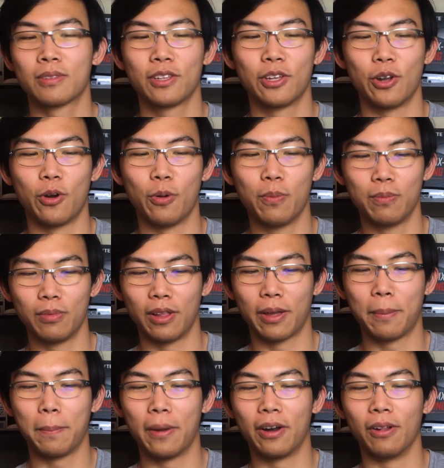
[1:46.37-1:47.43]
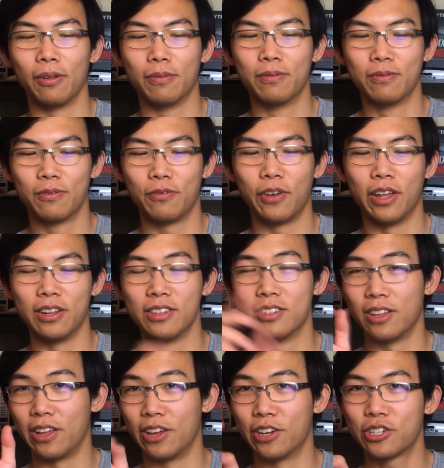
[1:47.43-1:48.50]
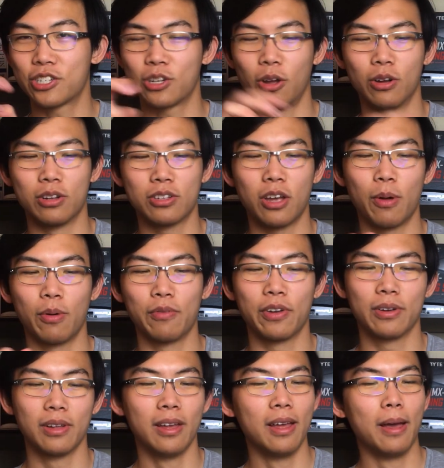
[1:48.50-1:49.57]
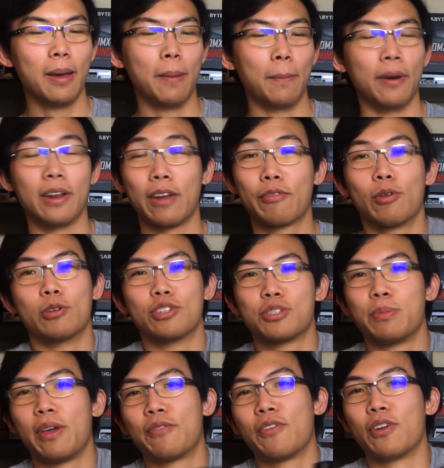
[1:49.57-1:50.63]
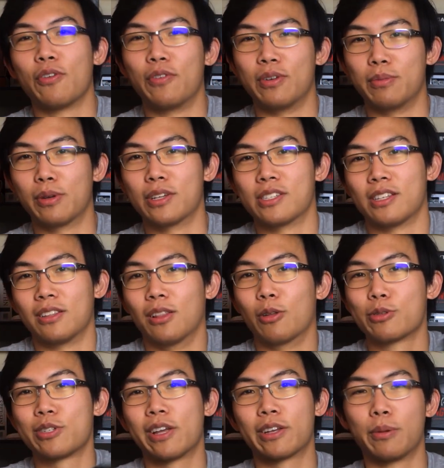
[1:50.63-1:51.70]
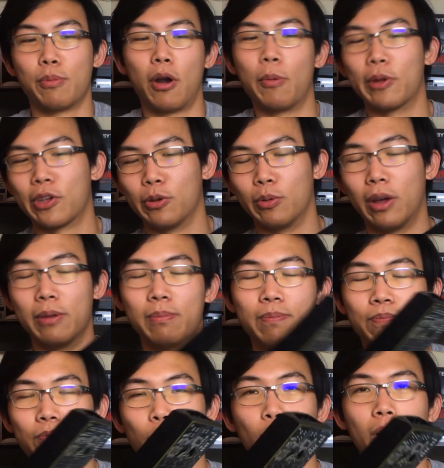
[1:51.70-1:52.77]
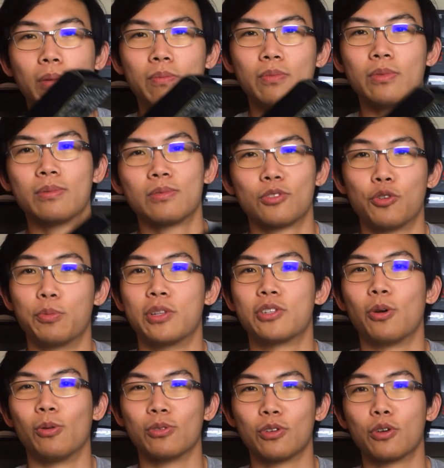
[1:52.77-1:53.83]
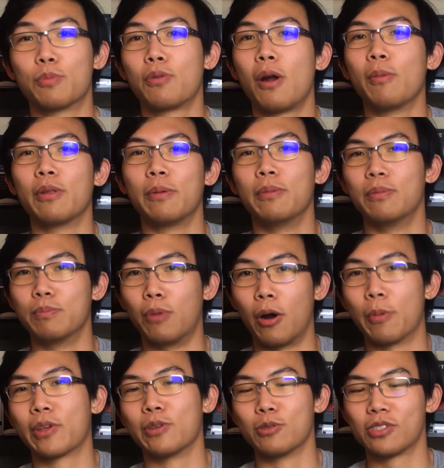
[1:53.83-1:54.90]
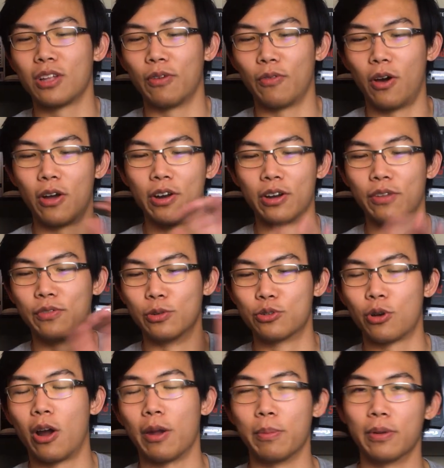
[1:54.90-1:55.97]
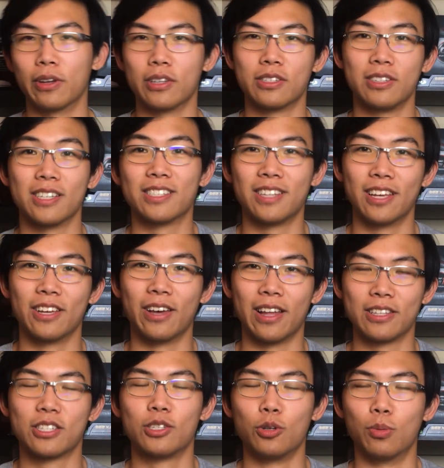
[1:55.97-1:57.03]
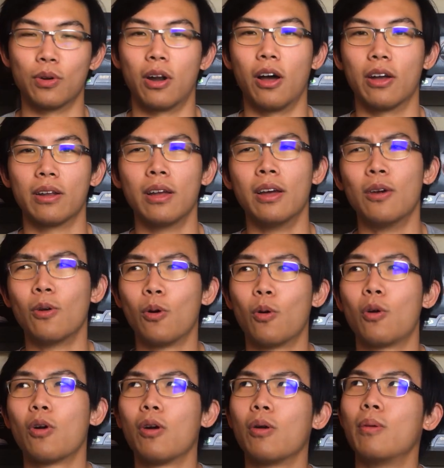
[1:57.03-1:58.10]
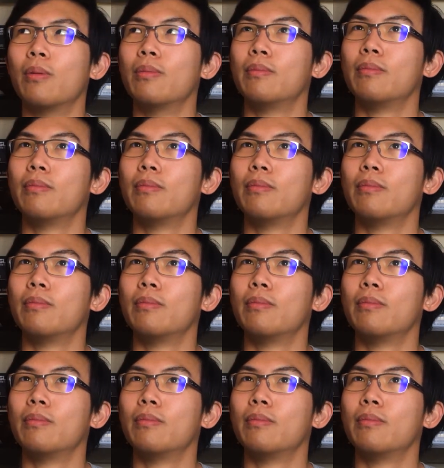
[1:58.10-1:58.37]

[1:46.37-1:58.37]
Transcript: you know, like metal fins-ish on top of it. But everyone just made fun of it because it looks like a barbecue. And well, truth be told, you could probably barbecue stuff on it if you tried because this thing gets super hot. Or